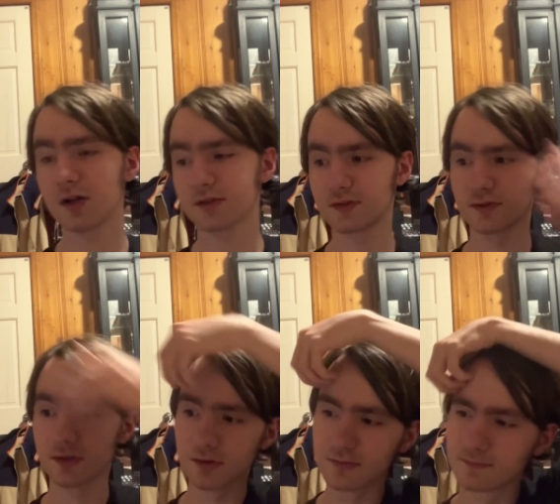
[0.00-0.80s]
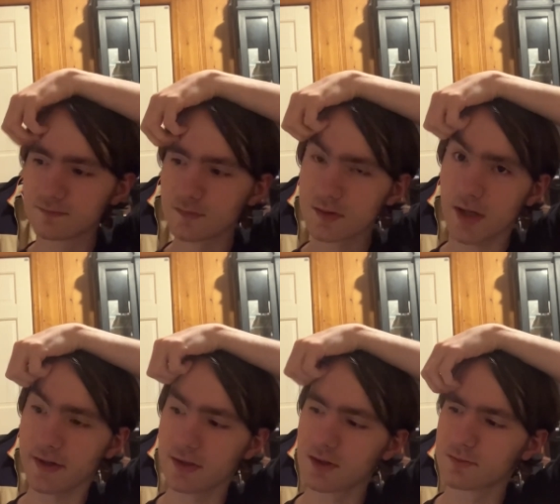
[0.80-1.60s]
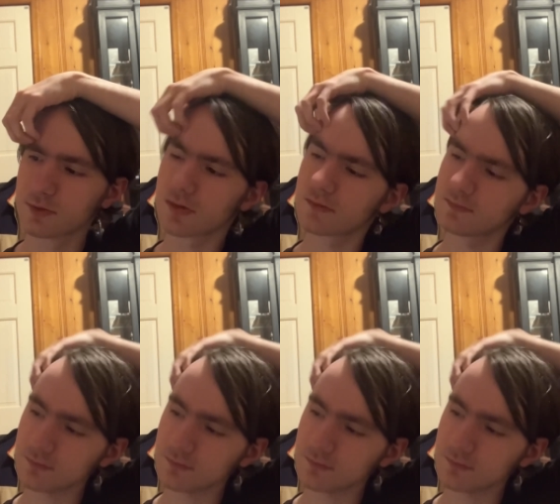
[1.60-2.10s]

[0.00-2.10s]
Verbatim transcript: Austin Dillon, Ty Gibbs,